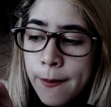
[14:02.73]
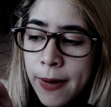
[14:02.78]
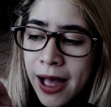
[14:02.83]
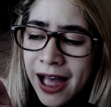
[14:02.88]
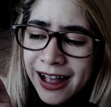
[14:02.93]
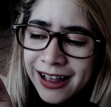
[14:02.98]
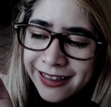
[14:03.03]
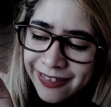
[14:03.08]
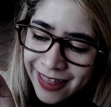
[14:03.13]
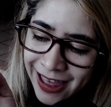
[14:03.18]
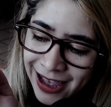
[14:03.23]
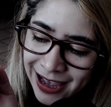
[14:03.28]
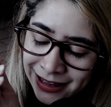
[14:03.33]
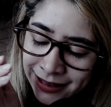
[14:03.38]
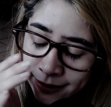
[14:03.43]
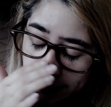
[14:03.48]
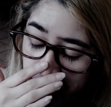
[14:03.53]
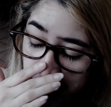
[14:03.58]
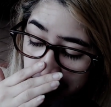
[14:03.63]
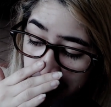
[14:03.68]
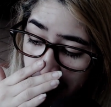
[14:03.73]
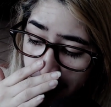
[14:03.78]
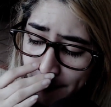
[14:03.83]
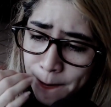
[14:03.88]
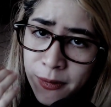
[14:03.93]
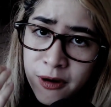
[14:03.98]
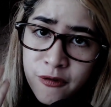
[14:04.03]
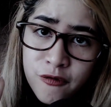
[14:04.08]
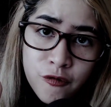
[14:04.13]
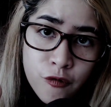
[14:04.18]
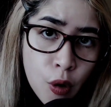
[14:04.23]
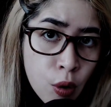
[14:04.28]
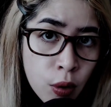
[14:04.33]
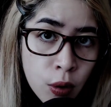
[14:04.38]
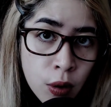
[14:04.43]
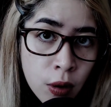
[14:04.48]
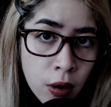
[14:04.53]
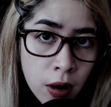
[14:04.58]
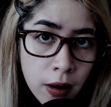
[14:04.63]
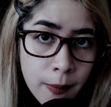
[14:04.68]
back then, I mean,
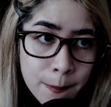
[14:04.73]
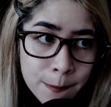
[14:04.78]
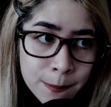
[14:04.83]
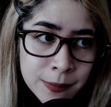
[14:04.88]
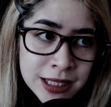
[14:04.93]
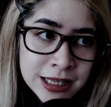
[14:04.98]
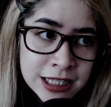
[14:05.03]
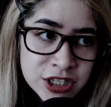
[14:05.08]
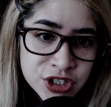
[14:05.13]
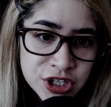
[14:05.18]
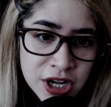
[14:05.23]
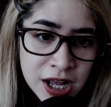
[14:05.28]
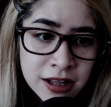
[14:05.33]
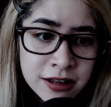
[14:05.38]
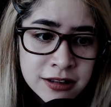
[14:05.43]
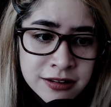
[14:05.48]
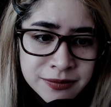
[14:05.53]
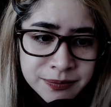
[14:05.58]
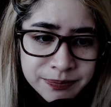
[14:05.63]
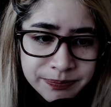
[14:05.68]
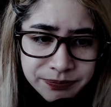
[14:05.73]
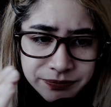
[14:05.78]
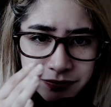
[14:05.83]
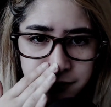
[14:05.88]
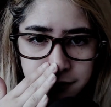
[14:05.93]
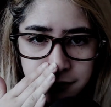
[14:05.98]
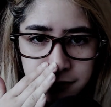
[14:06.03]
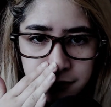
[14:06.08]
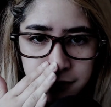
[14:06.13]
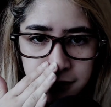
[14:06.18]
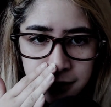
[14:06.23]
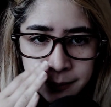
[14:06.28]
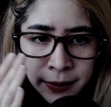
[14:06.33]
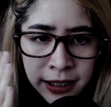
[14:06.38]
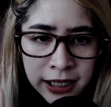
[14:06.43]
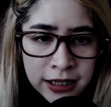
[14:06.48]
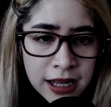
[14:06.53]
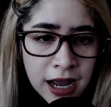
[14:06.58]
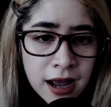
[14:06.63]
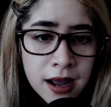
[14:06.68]
before meeting Sheldon,
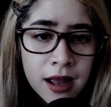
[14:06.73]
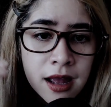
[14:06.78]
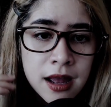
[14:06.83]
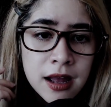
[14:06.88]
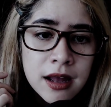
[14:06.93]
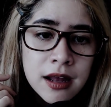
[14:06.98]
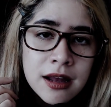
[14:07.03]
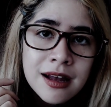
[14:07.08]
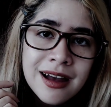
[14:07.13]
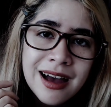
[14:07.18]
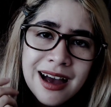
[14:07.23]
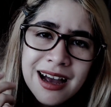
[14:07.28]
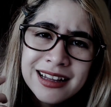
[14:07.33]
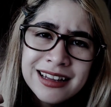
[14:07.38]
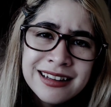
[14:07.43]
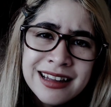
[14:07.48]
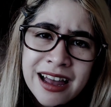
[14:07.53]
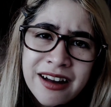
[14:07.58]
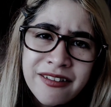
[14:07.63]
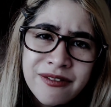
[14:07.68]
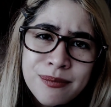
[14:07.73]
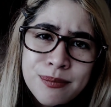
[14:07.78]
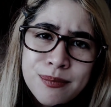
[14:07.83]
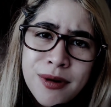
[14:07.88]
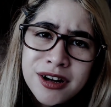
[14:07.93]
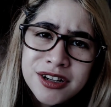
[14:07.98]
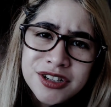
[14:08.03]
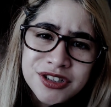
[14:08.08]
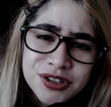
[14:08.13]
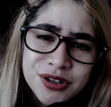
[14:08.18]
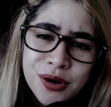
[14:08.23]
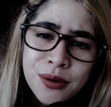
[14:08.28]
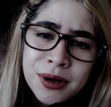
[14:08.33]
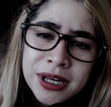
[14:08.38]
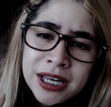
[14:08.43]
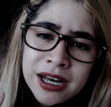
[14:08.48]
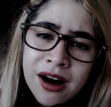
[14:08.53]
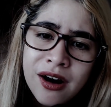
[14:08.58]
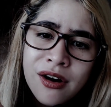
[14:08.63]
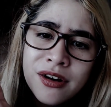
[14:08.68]
man, I didn't have much
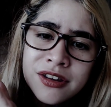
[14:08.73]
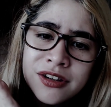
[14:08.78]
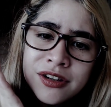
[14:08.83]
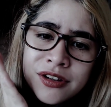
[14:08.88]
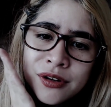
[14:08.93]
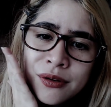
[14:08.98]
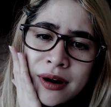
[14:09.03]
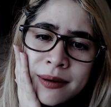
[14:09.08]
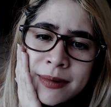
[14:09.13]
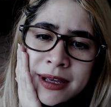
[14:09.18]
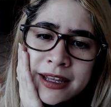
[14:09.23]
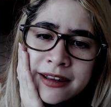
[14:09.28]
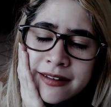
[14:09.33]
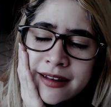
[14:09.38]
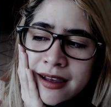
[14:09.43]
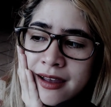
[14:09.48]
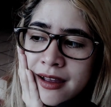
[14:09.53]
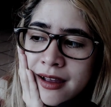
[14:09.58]
going on, you know, I mean,